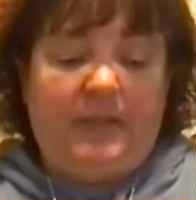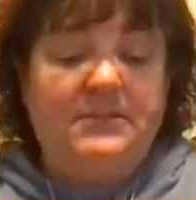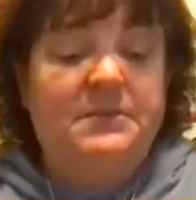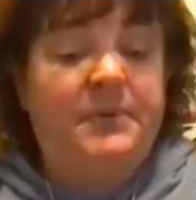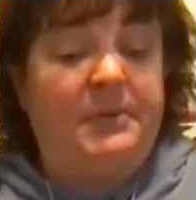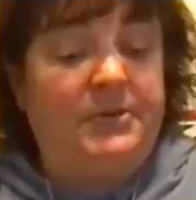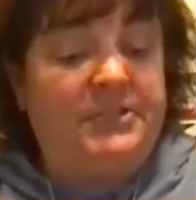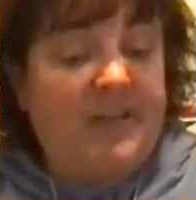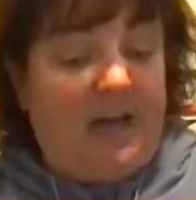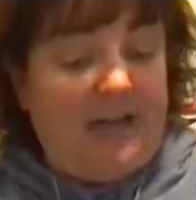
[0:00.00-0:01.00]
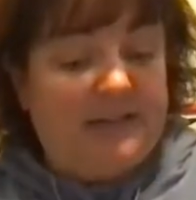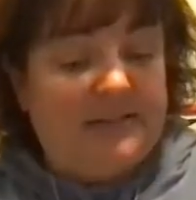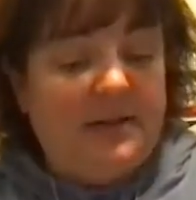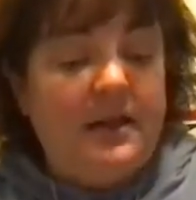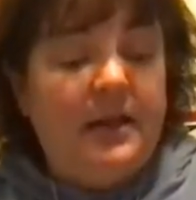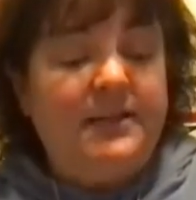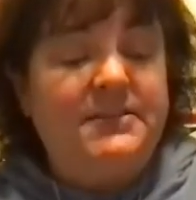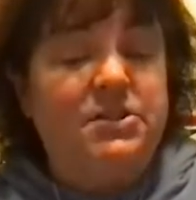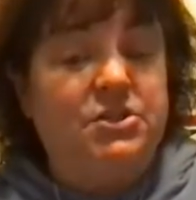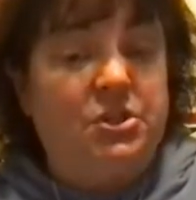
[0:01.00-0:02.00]
To be precise, it's
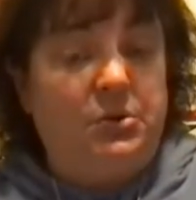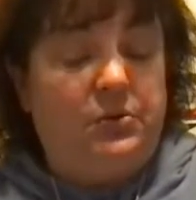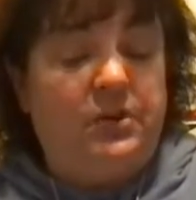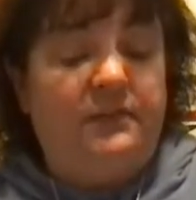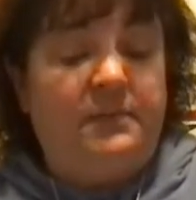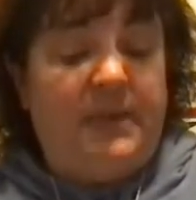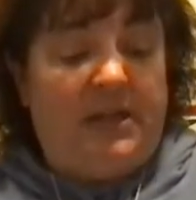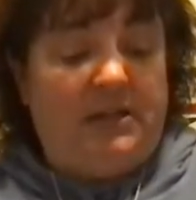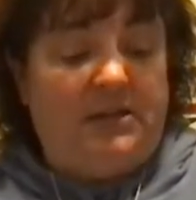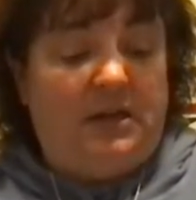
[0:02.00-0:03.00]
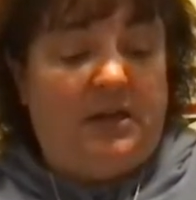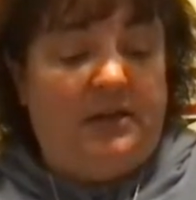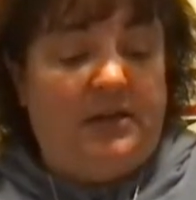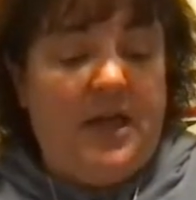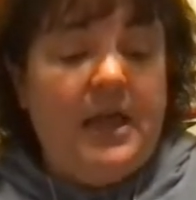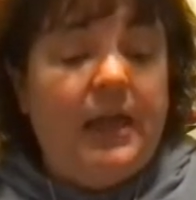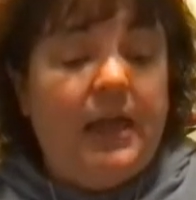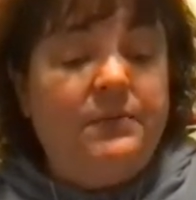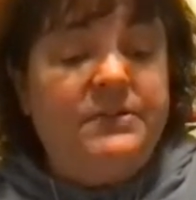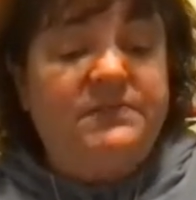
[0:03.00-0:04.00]
the tooth of a megalodon.
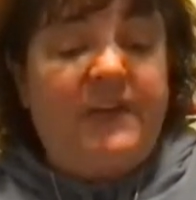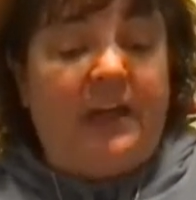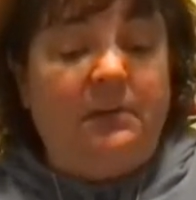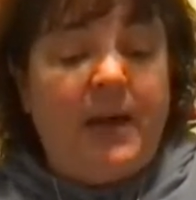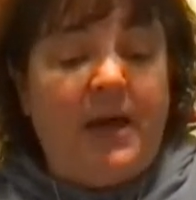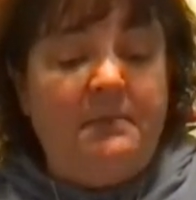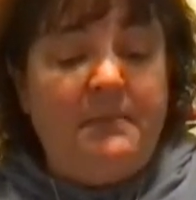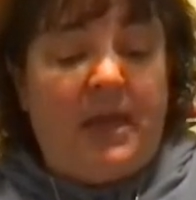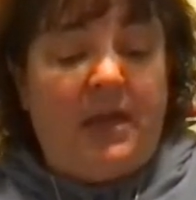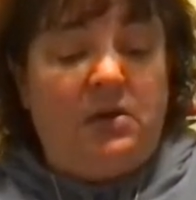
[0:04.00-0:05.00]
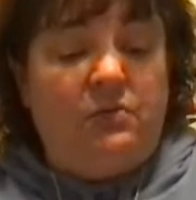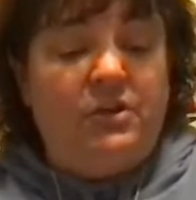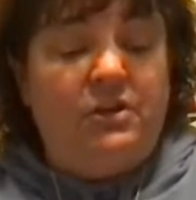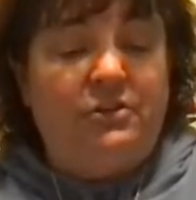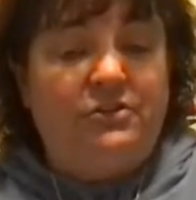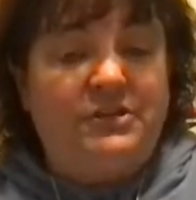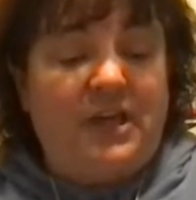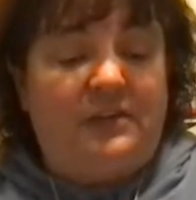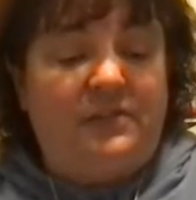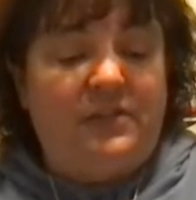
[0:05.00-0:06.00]
It was found by a man on the other
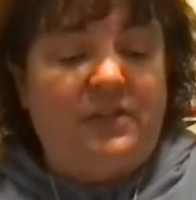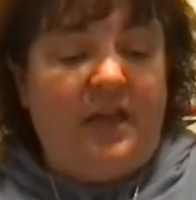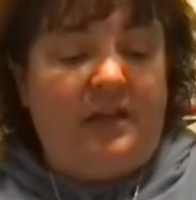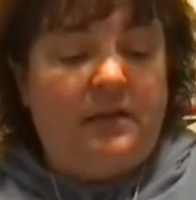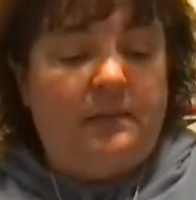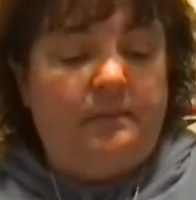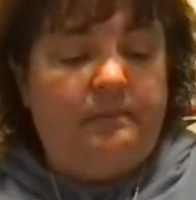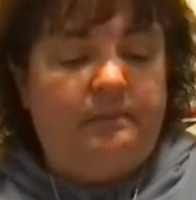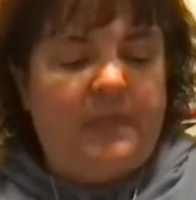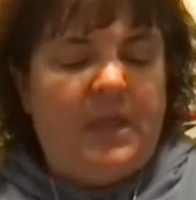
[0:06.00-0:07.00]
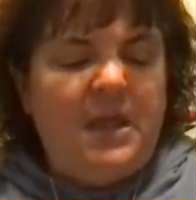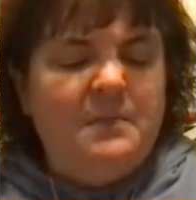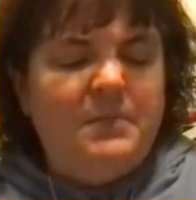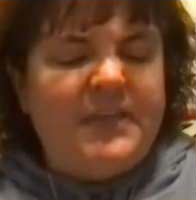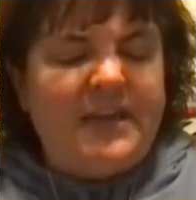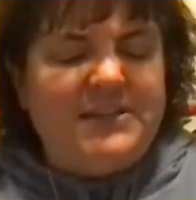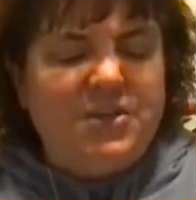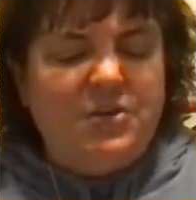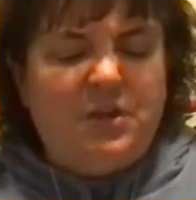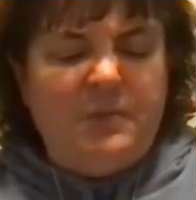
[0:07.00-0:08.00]
side of the lake. But that
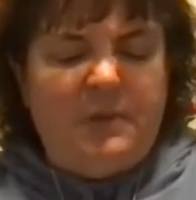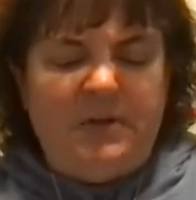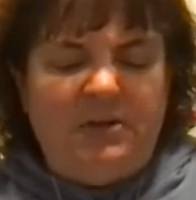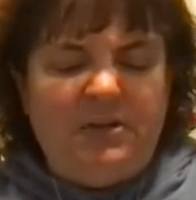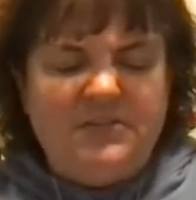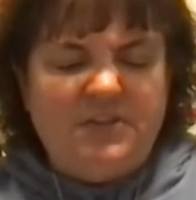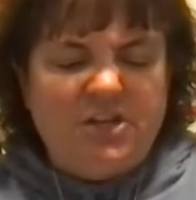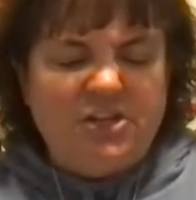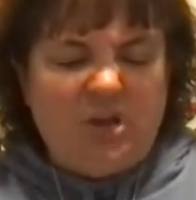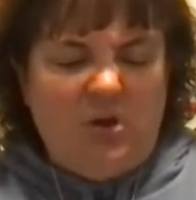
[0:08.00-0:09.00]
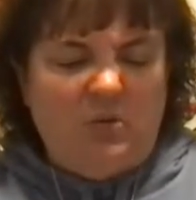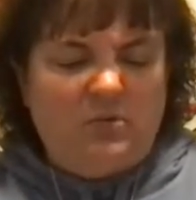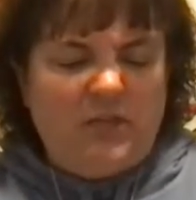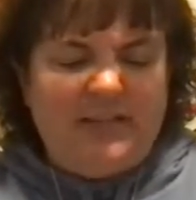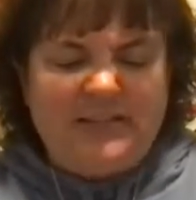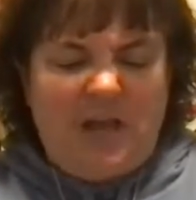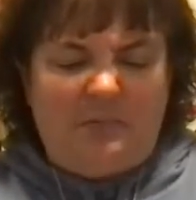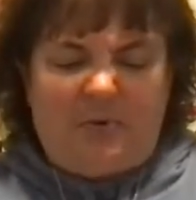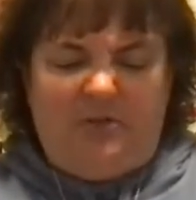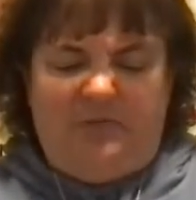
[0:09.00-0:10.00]
tooth could be millions of years old. It's
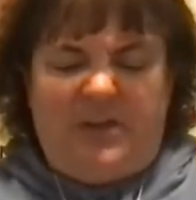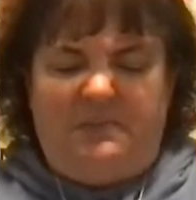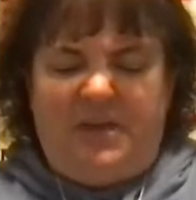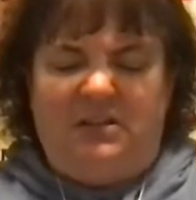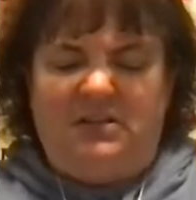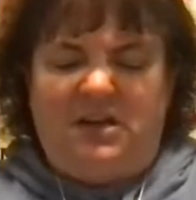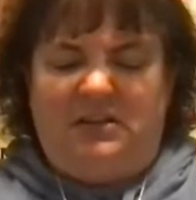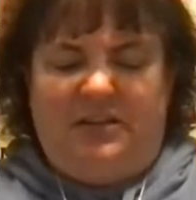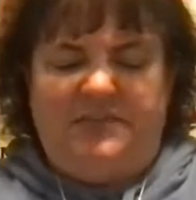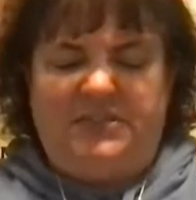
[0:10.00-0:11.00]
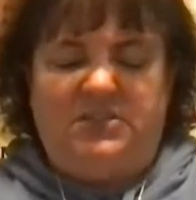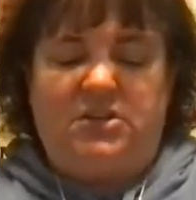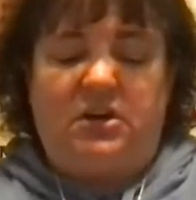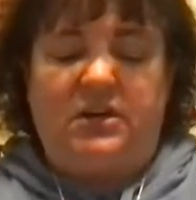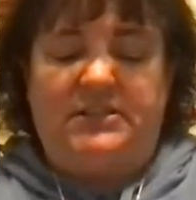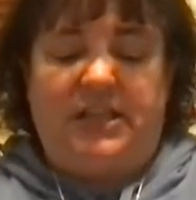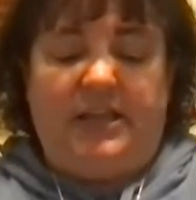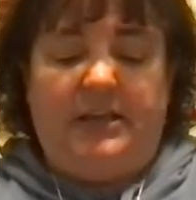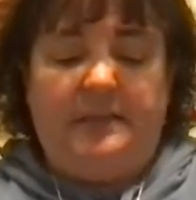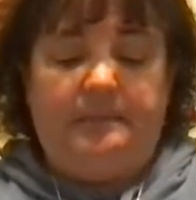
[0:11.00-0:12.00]
not proof that a megalodon lives in Sardis
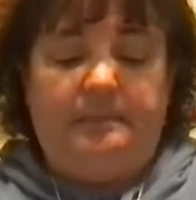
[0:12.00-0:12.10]
Lake.